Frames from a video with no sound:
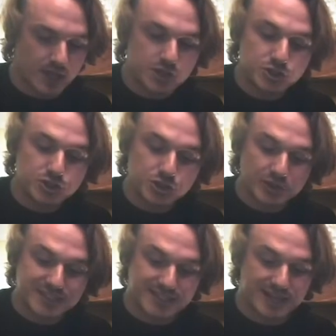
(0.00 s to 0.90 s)
shook
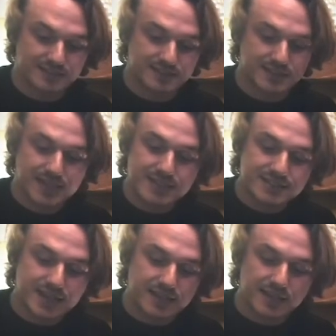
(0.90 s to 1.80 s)
his hand,
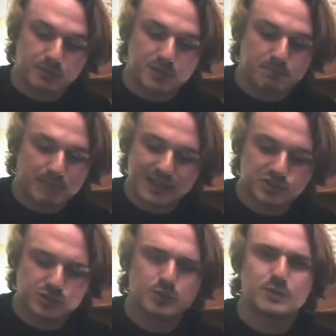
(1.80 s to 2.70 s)
saying they were the best
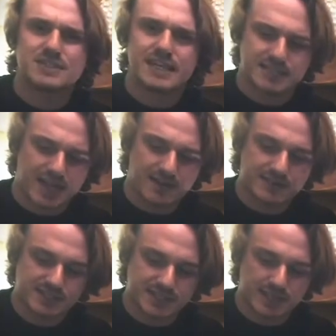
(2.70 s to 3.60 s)
shoes he'd ever
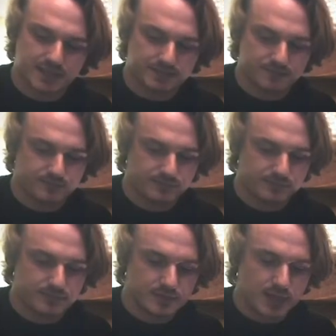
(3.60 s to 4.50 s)
seen.
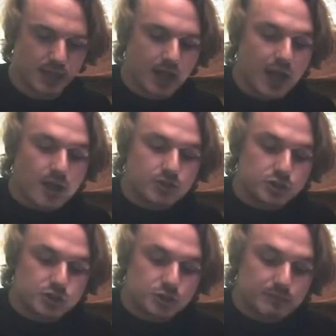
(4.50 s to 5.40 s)
The
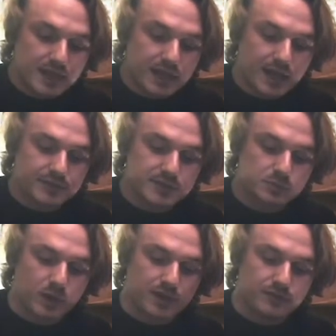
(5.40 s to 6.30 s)
shoemaker and his
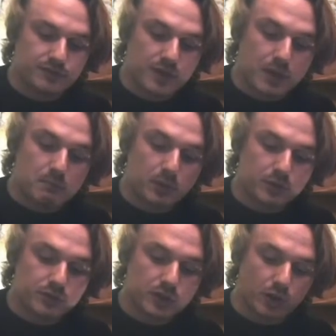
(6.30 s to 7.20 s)
wife put
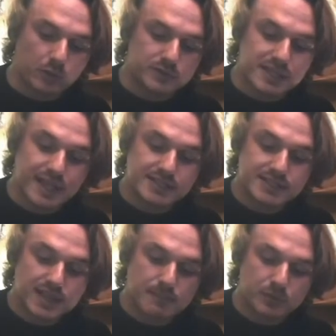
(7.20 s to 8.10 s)
the gold into
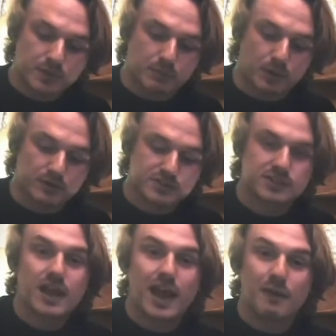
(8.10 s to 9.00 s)
their money box
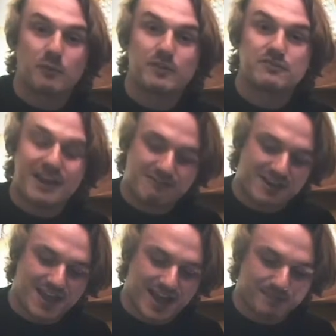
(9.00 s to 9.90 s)
and were
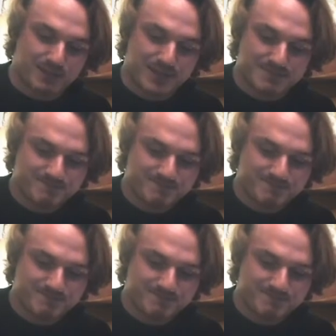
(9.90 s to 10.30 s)
very happy.